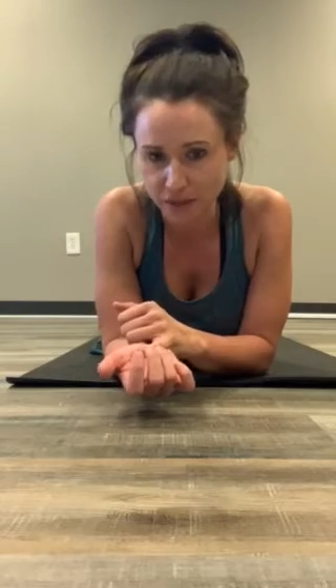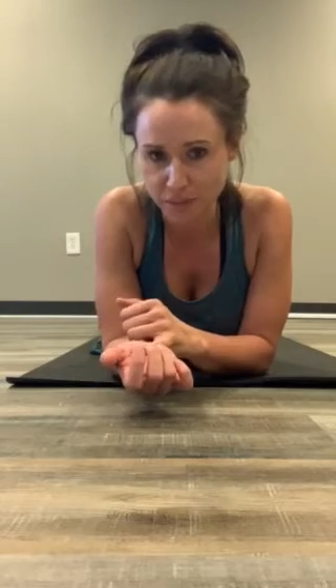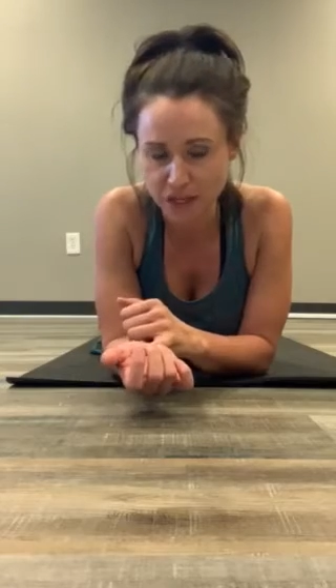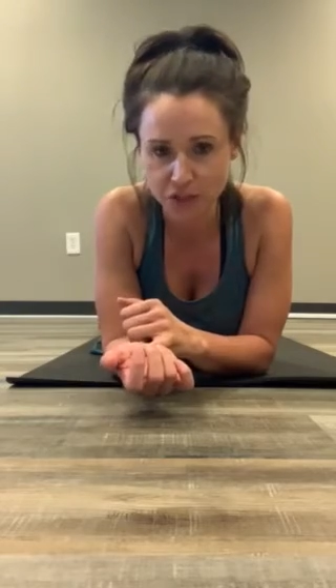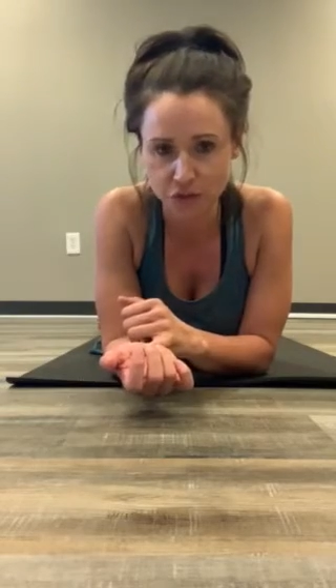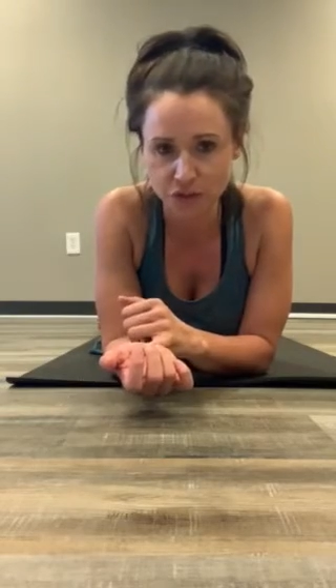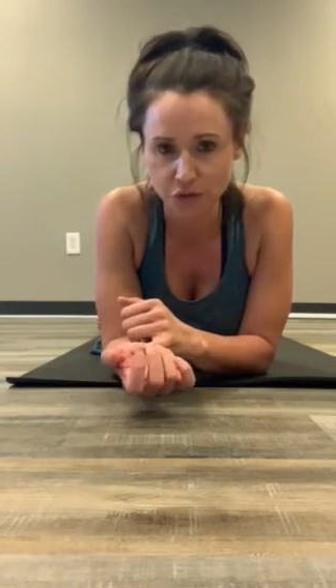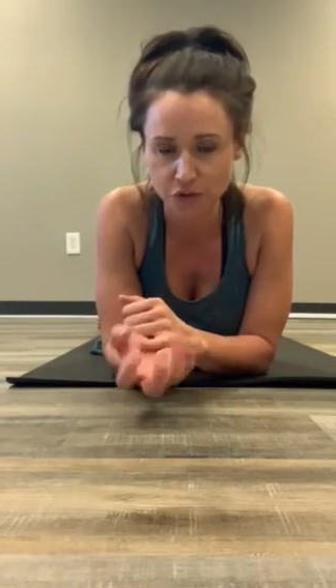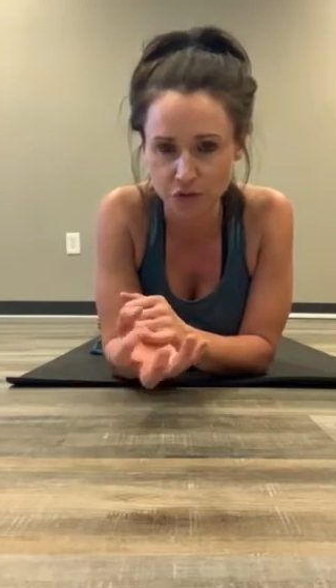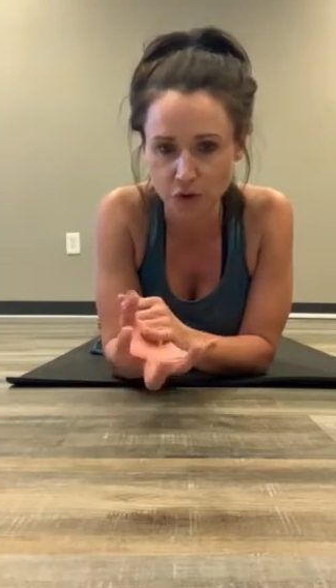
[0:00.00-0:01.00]
So make sure that
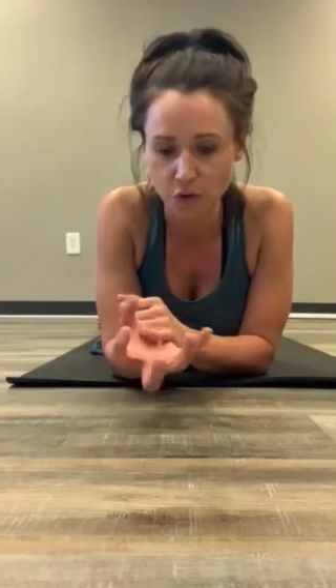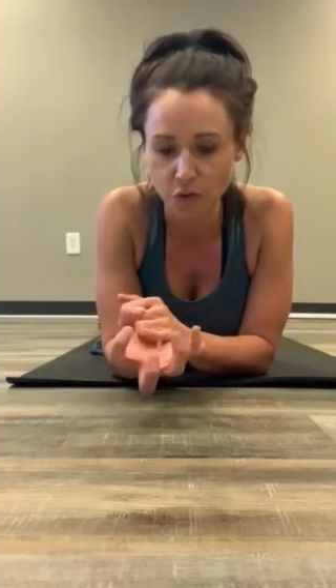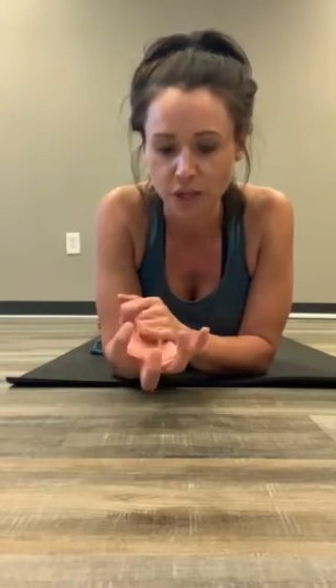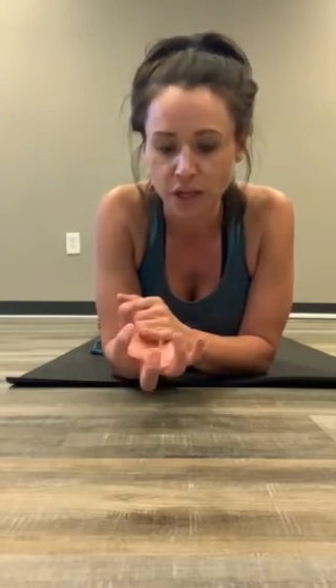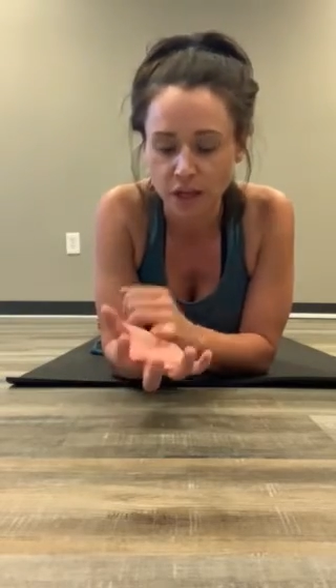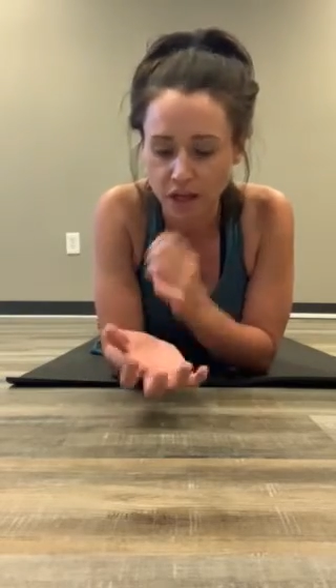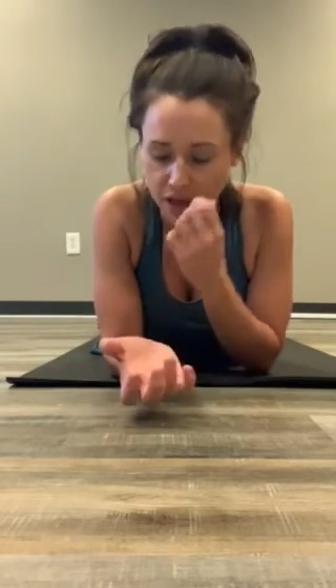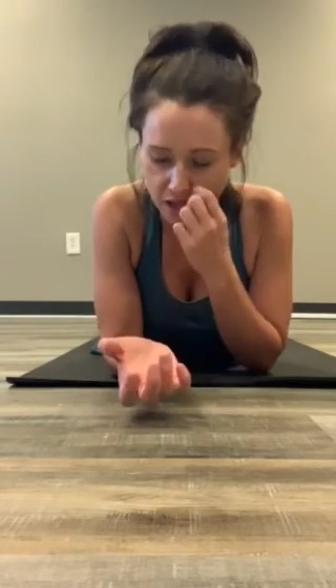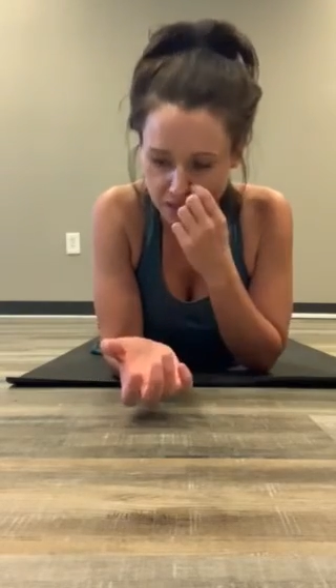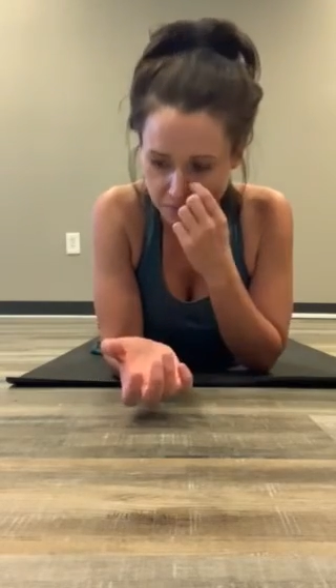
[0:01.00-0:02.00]
there's no
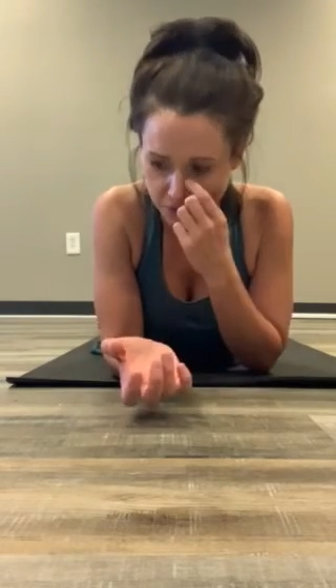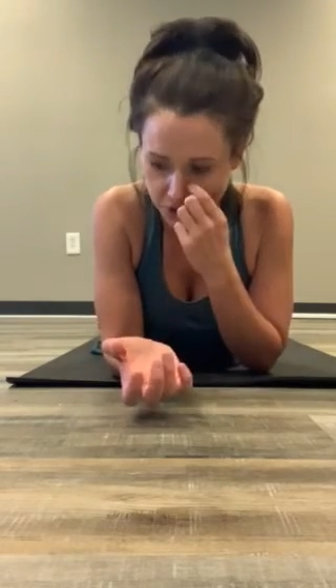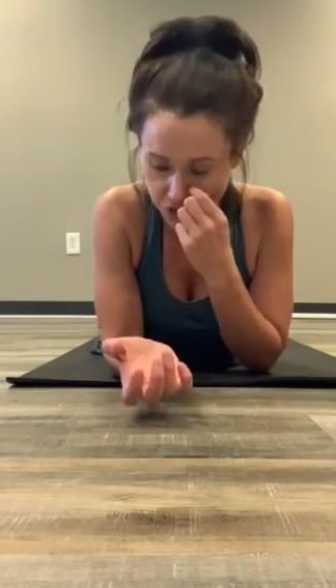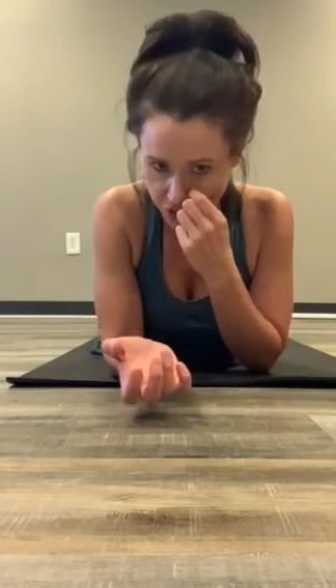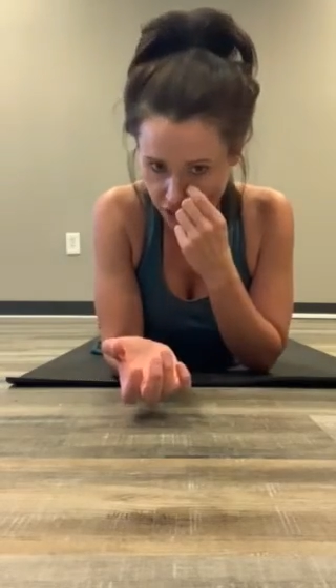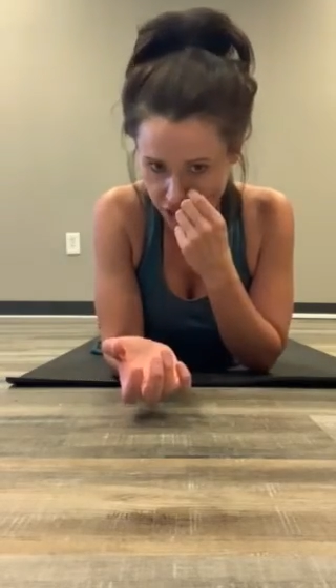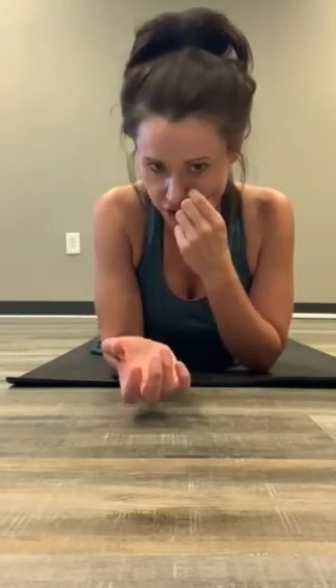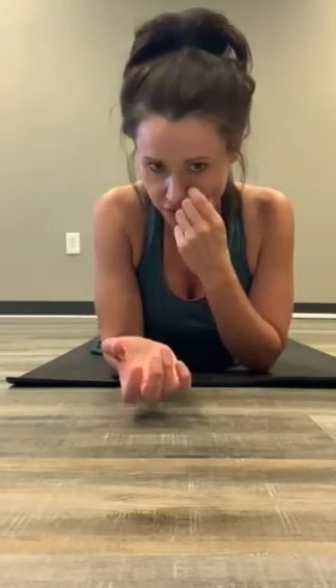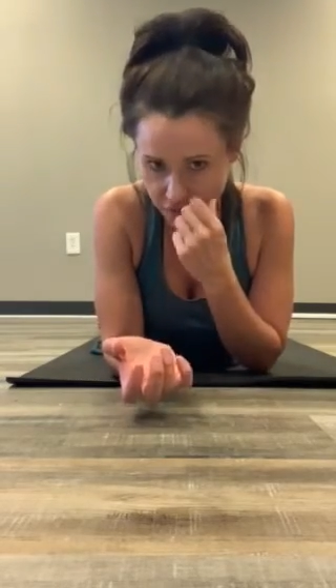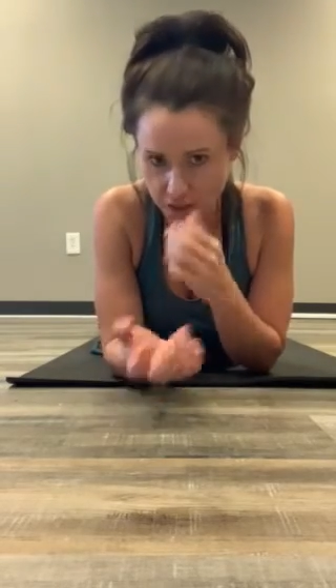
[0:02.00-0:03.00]

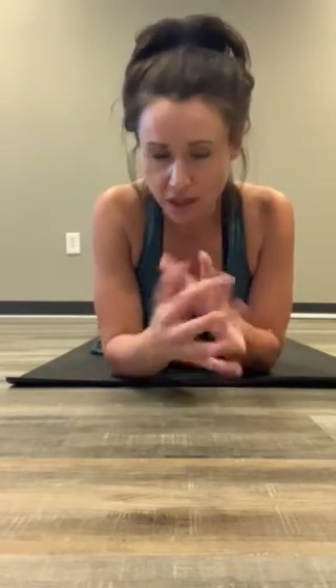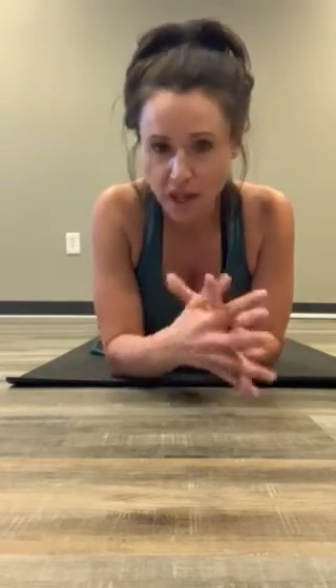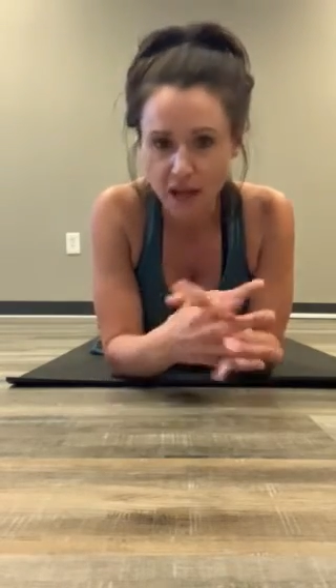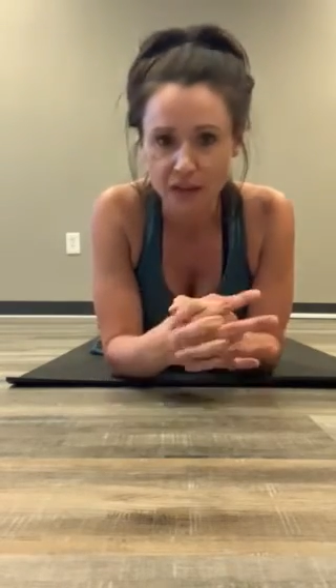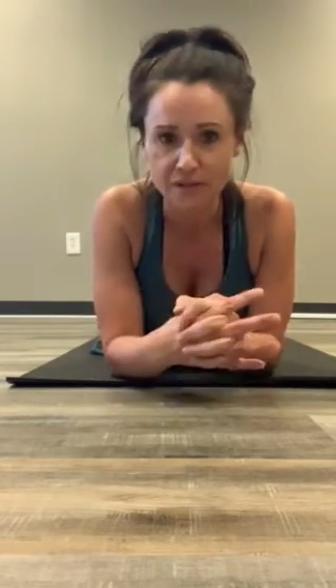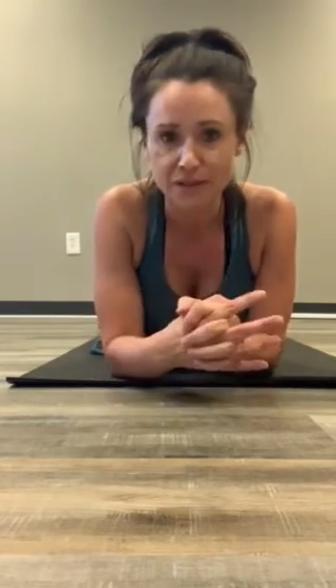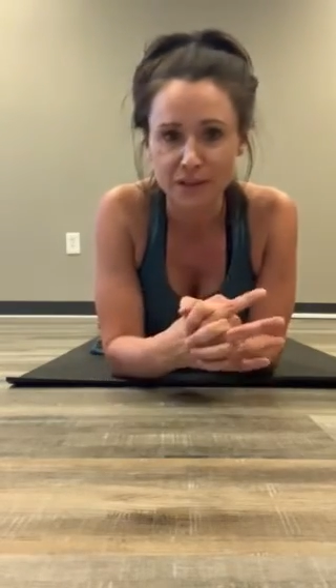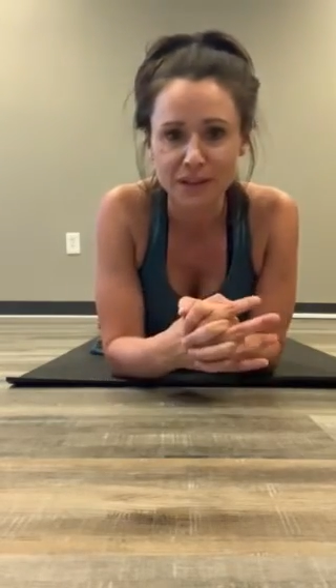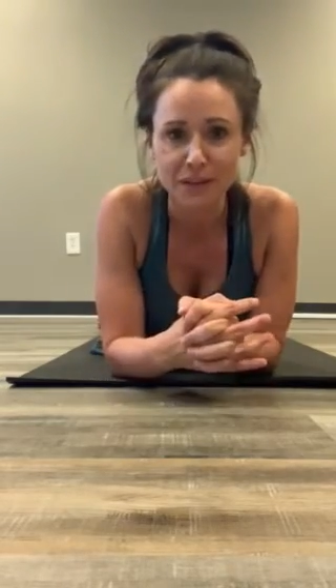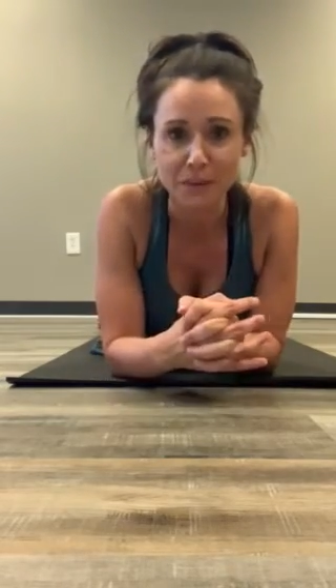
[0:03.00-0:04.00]
contraction of the